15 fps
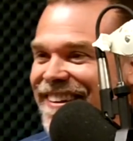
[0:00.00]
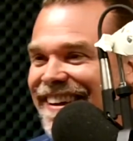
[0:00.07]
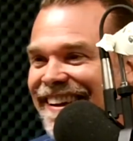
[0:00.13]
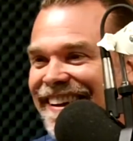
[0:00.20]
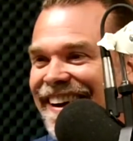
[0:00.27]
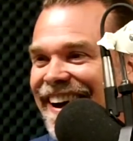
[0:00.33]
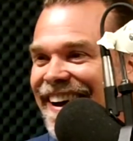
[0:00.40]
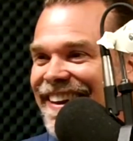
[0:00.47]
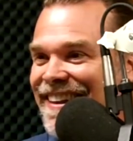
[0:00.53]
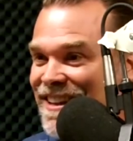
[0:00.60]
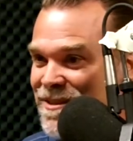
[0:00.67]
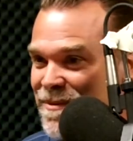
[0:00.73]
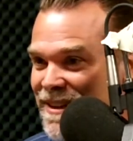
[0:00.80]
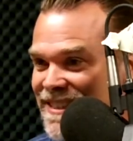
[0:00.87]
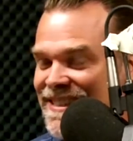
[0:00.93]
The
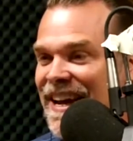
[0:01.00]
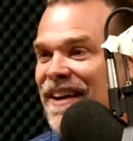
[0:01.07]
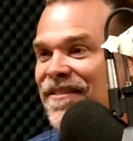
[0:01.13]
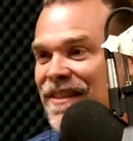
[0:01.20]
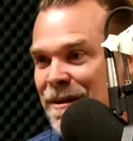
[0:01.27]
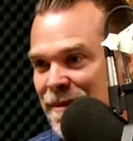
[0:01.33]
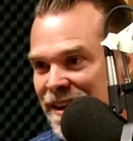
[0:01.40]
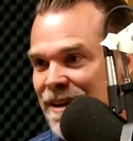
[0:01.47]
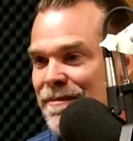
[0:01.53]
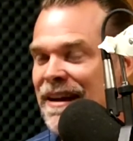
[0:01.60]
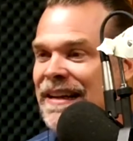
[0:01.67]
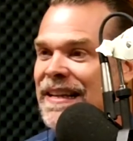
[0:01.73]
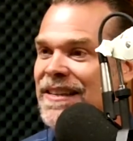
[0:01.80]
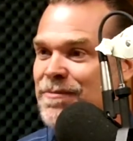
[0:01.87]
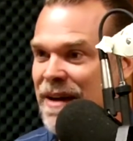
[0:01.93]
let's be safe, let me get
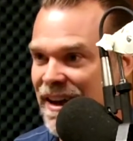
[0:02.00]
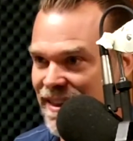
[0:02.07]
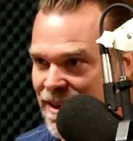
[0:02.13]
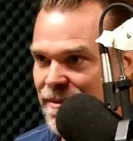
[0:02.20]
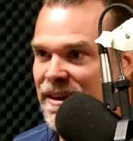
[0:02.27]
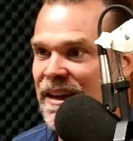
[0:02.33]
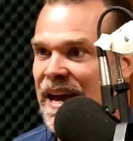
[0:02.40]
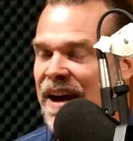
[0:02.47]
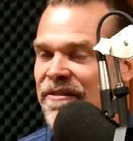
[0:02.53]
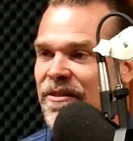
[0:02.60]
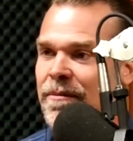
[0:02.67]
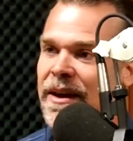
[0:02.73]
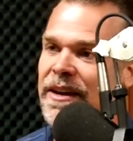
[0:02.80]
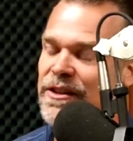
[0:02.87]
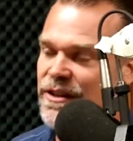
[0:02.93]
my needs met, let me get
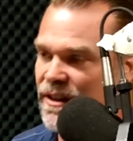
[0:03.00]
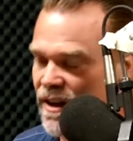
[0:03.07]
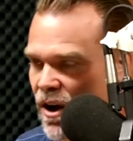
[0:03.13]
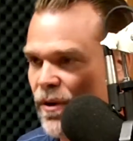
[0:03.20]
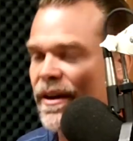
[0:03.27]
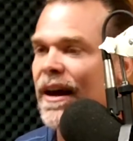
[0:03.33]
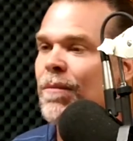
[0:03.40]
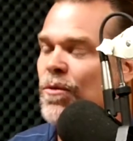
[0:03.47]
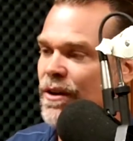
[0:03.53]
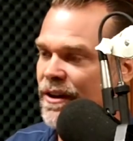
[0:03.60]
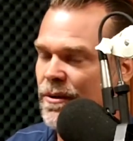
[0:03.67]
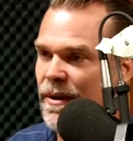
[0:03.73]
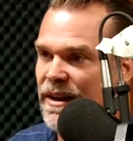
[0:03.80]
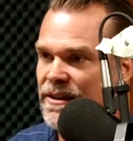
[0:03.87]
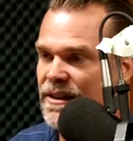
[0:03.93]
affirmation. Okay, I'm
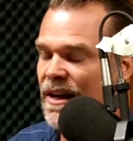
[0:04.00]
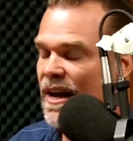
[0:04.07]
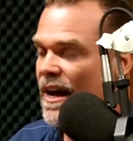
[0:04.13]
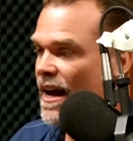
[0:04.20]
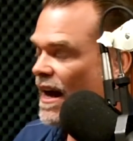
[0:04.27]
willing to risk.